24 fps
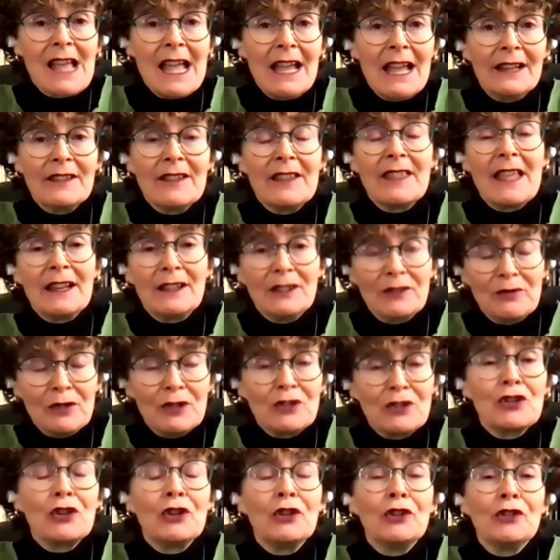and then
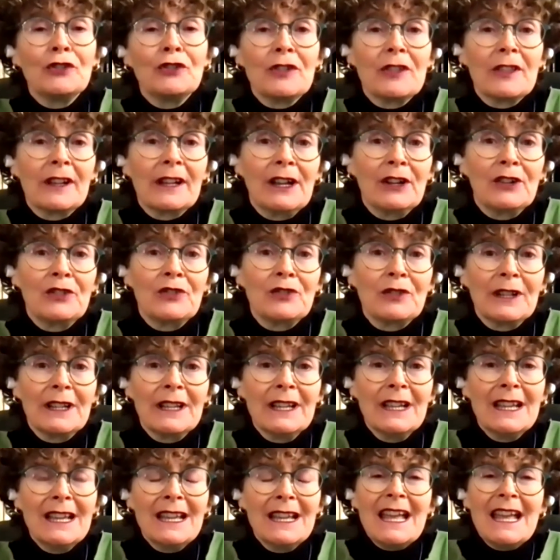return to the country.